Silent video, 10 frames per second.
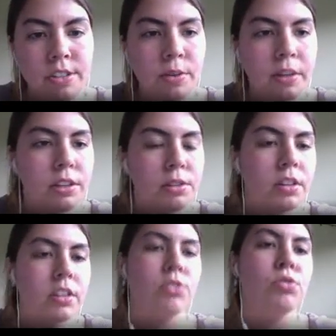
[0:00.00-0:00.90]
included
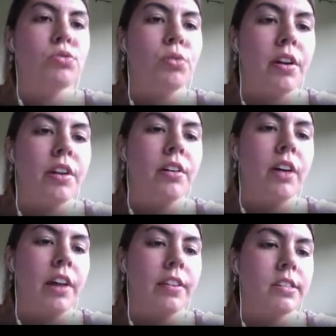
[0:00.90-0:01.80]
a tutorial
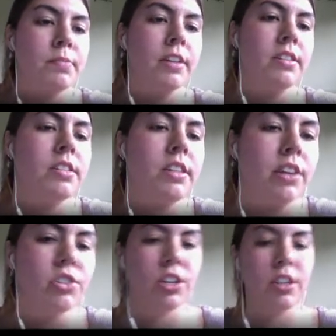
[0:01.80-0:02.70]
on this
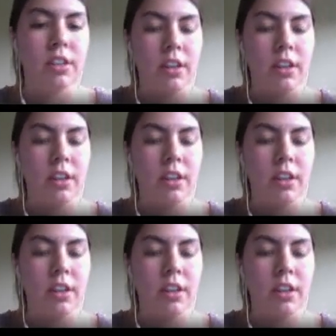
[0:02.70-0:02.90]
presentation